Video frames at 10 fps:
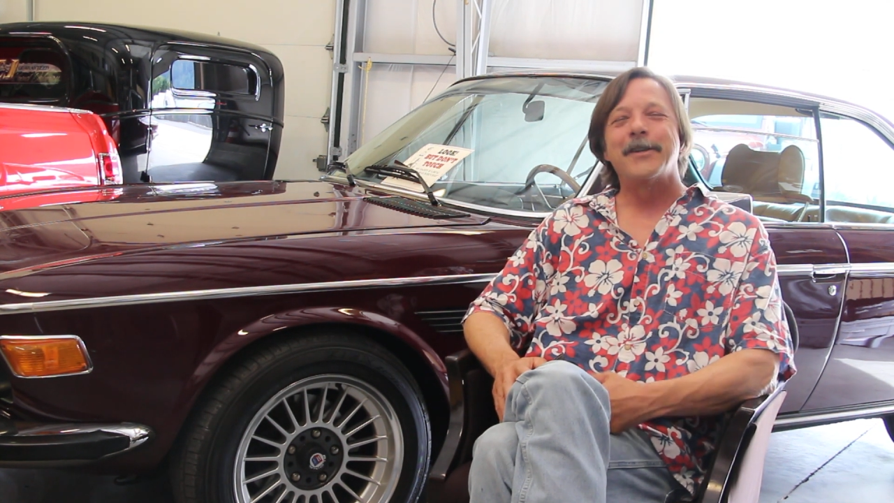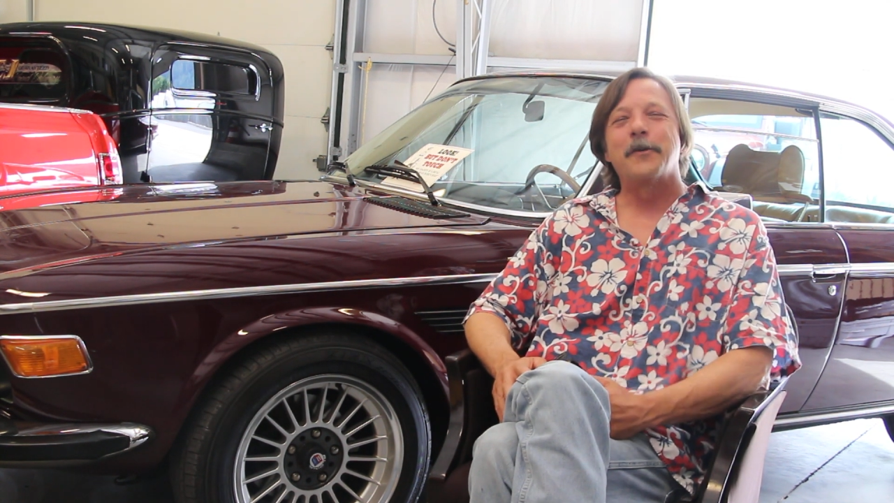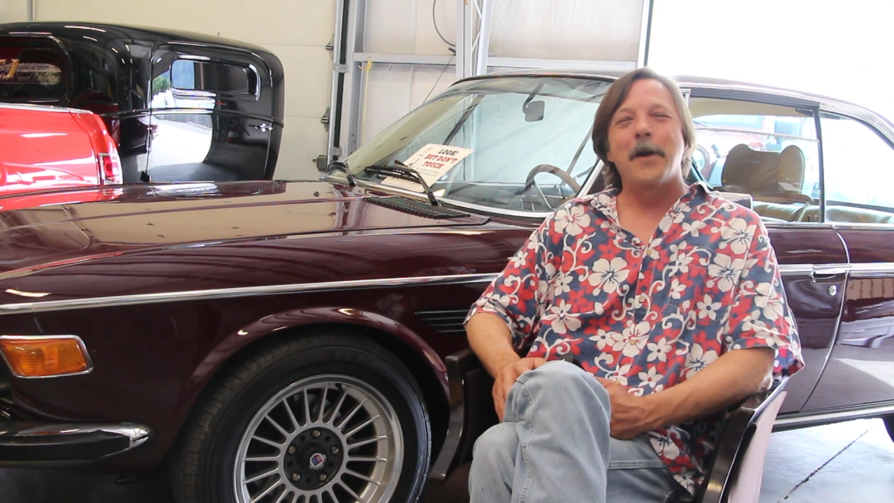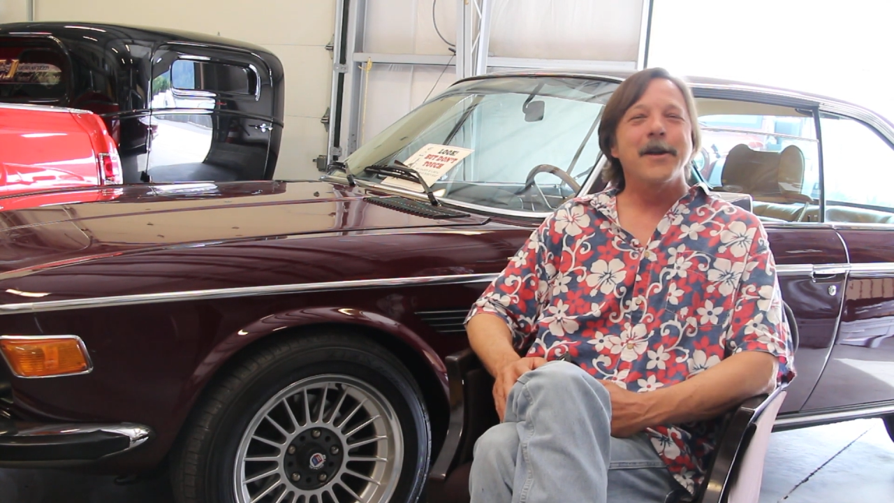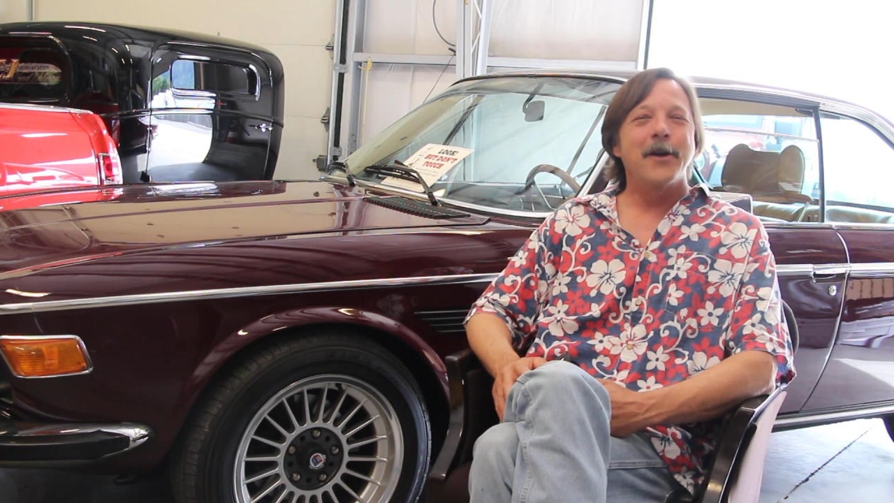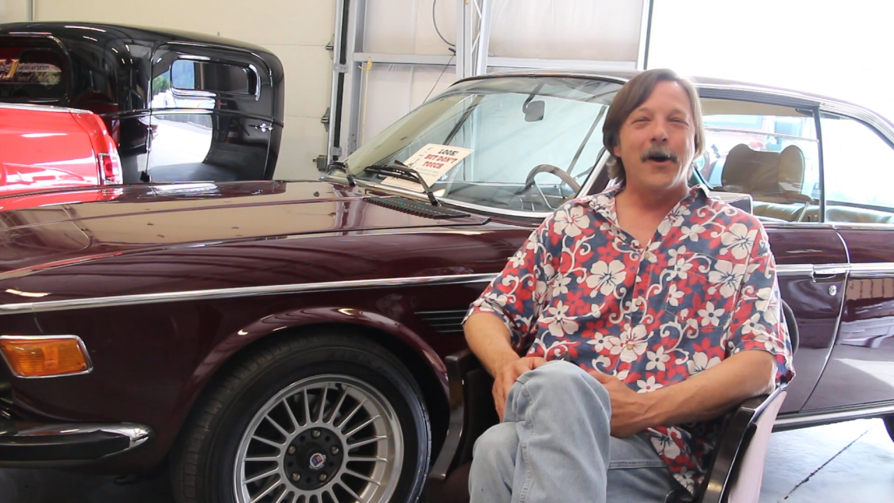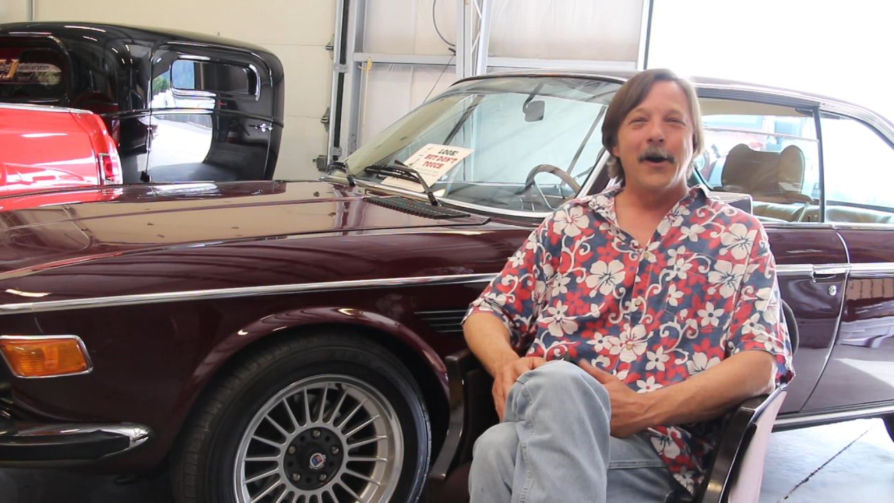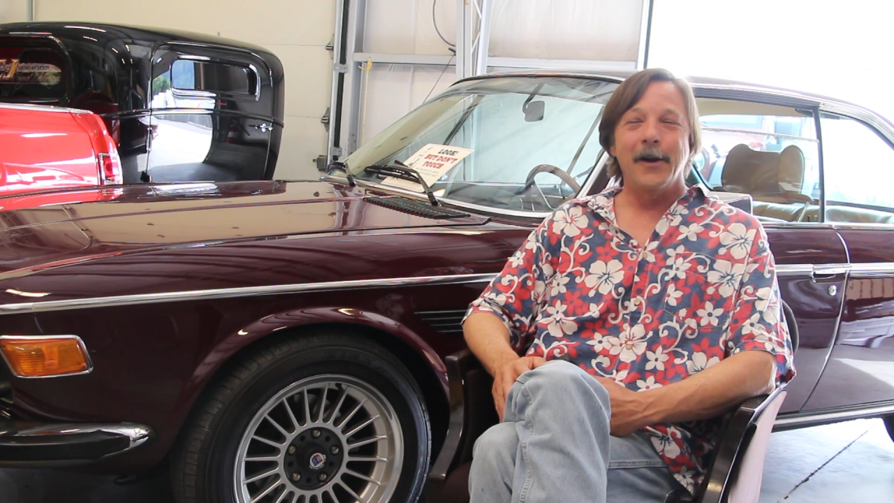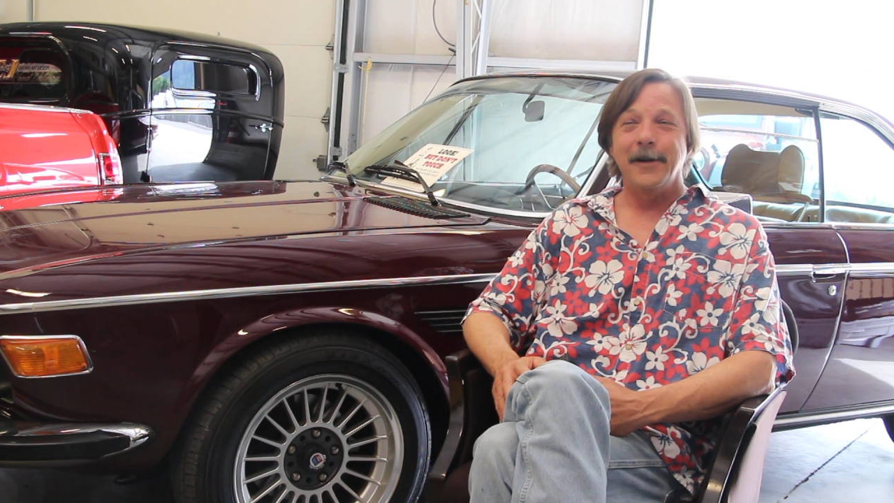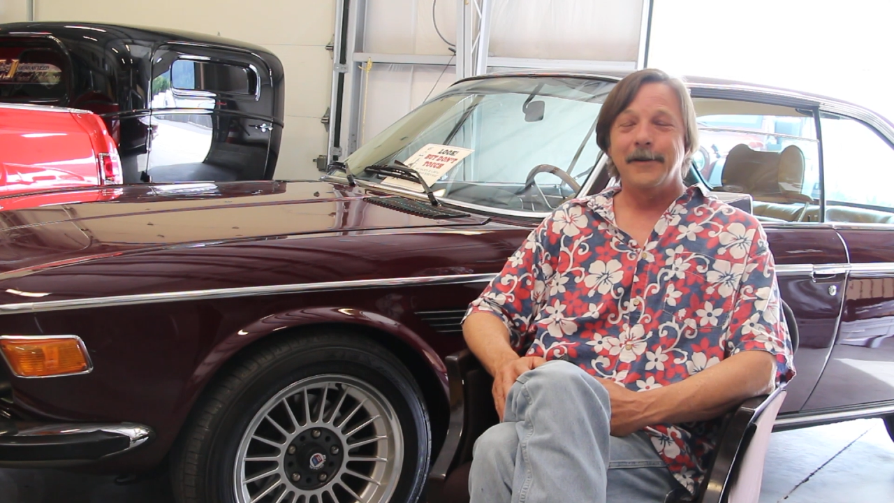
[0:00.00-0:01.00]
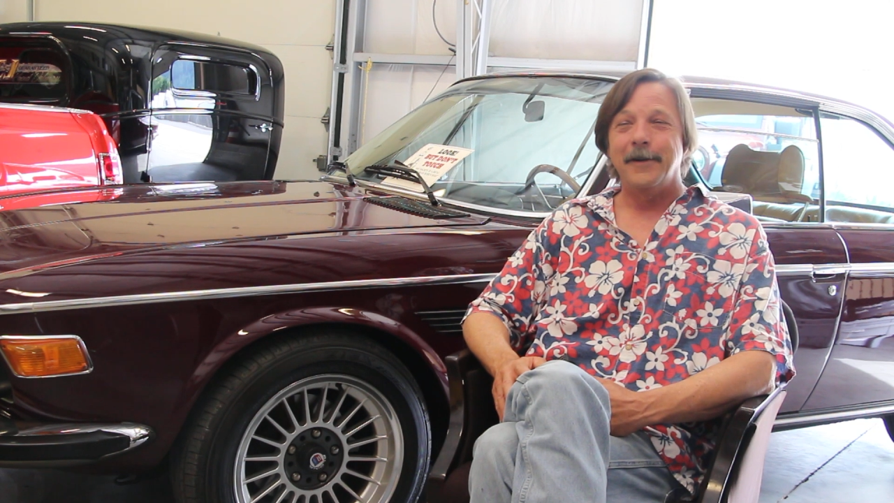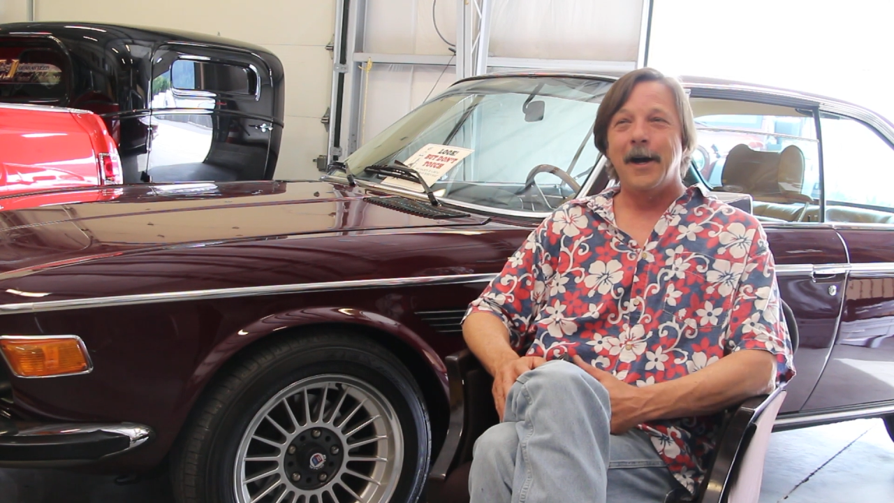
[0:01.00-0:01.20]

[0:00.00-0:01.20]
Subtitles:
a great car.